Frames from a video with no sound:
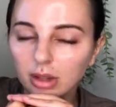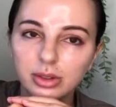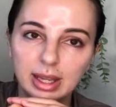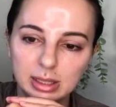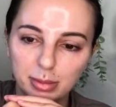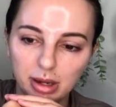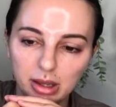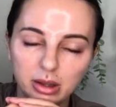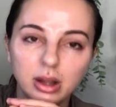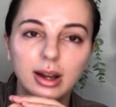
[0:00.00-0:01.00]
Thanks, Betty.
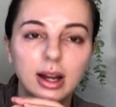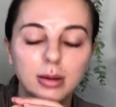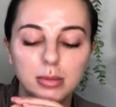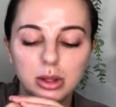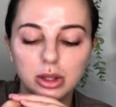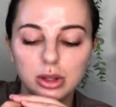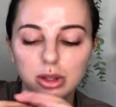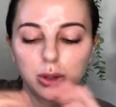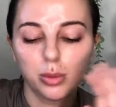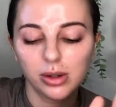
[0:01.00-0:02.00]
Um,
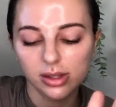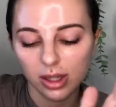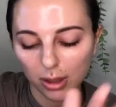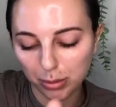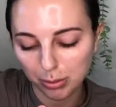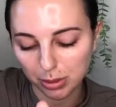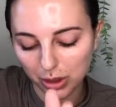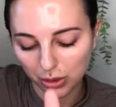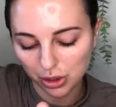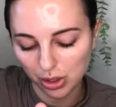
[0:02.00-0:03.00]
you will see
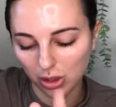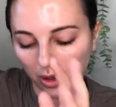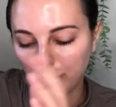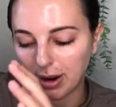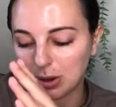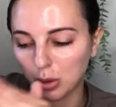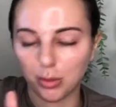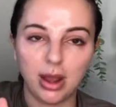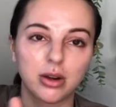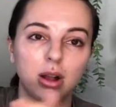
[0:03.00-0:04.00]
bakuchiol combined with
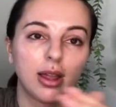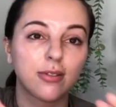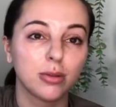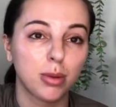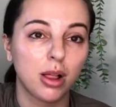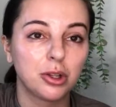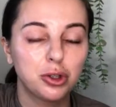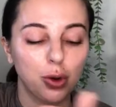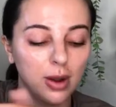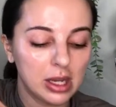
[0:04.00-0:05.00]
retinol, like from Paula's
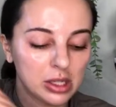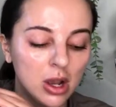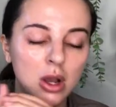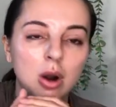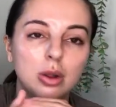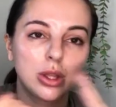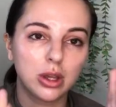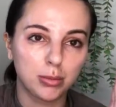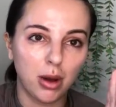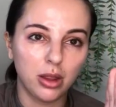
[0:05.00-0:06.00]
Choice or the
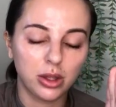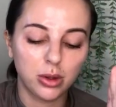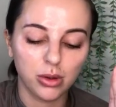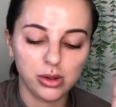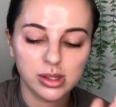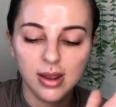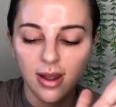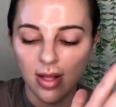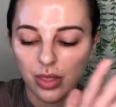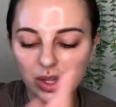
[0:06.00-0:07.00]
Good Molecules.
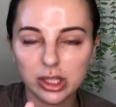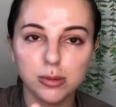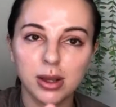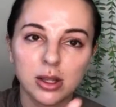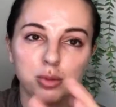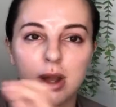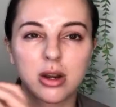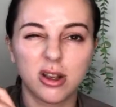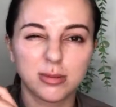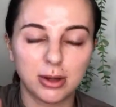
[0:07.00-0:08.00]
This is because
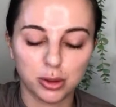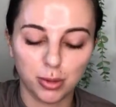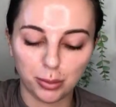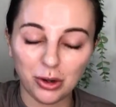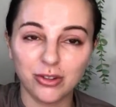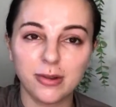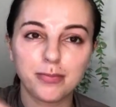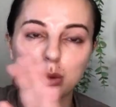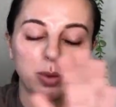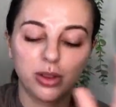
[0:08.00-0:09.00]
retinol is much more
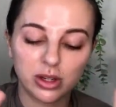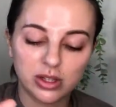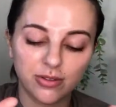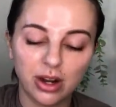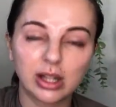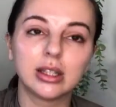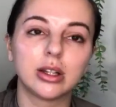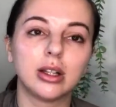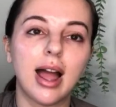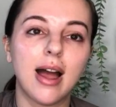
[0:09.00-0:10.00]
proven, where there's very
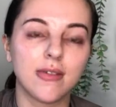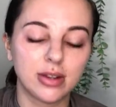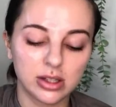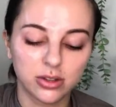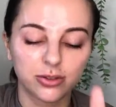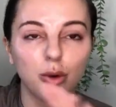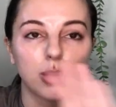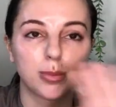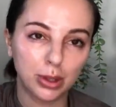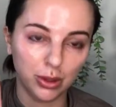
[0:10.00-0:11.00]
little evidence
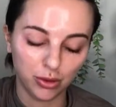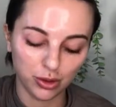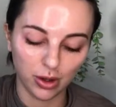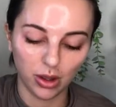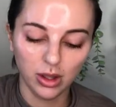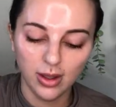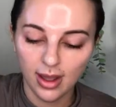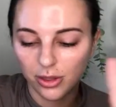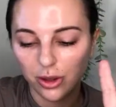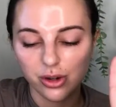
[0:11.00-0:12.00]
for bakuchiol.
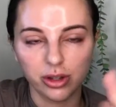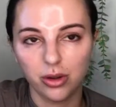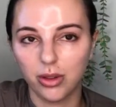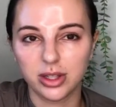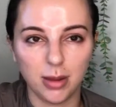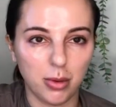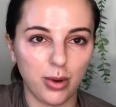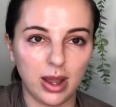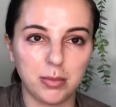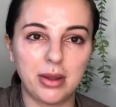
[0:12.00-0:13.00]
Usually the only time I
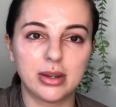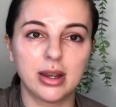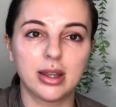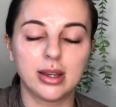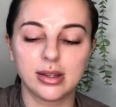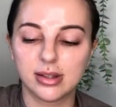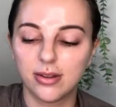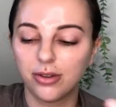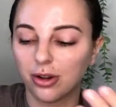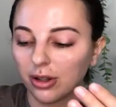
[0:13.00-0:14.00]
recommend it is
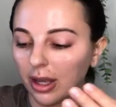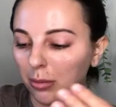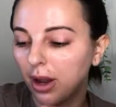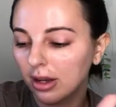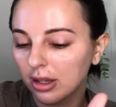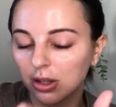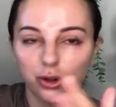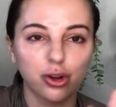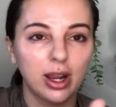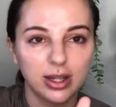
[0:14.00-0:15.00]
if you're like pregnant or
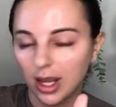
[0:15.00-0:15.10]
trying to